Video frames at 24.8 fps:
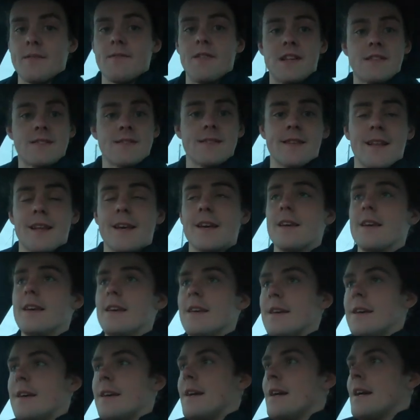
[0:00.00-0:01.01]
convincingly,
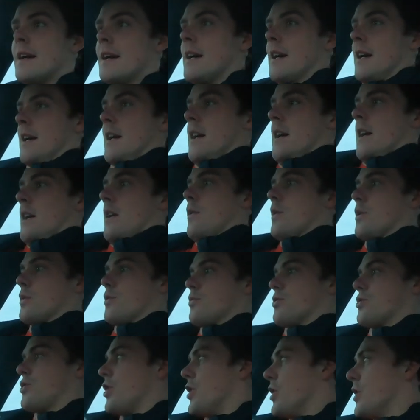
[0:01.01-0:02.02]

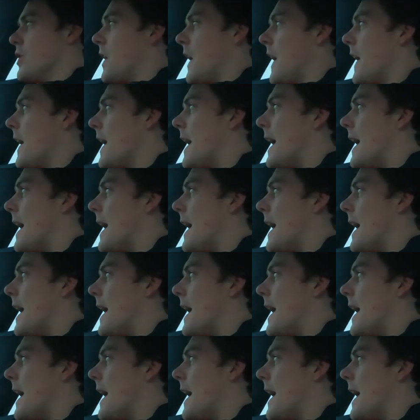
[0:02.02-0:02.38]
which was good.